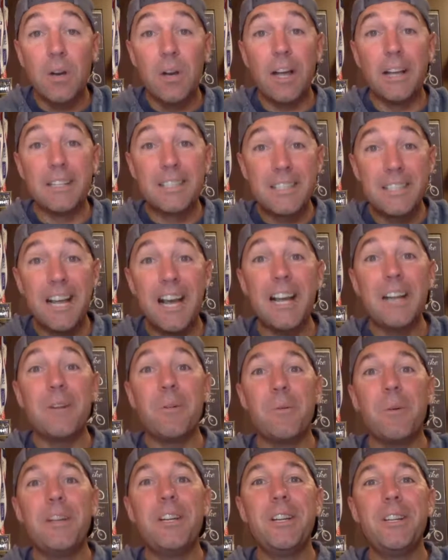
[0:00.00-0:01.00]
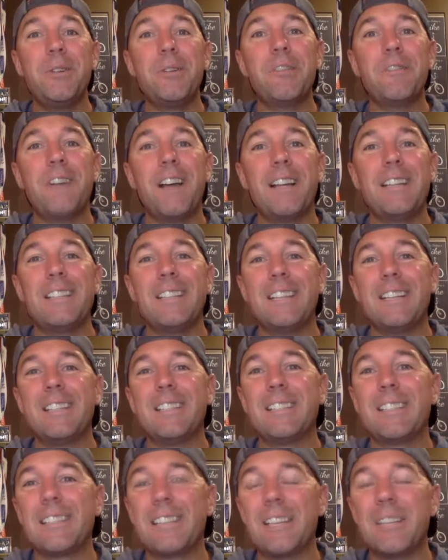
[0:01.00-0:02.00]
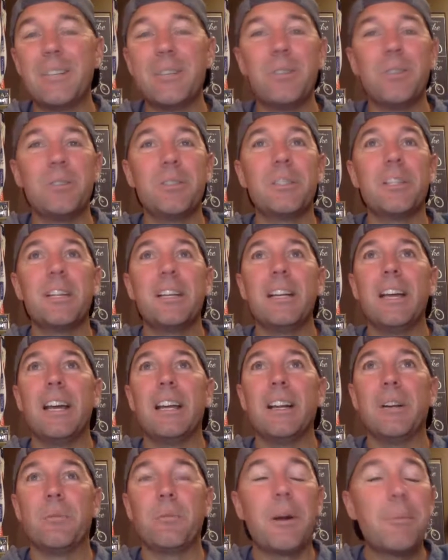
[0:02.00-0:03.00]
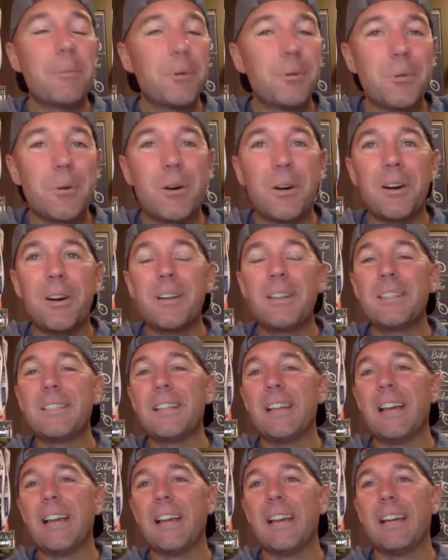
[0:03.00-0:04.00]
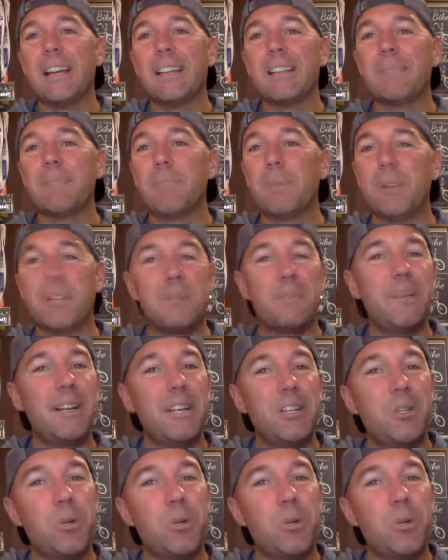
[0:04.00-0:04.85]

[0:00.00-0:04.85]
Instead, we need to invest in skills and in repertoires and put as many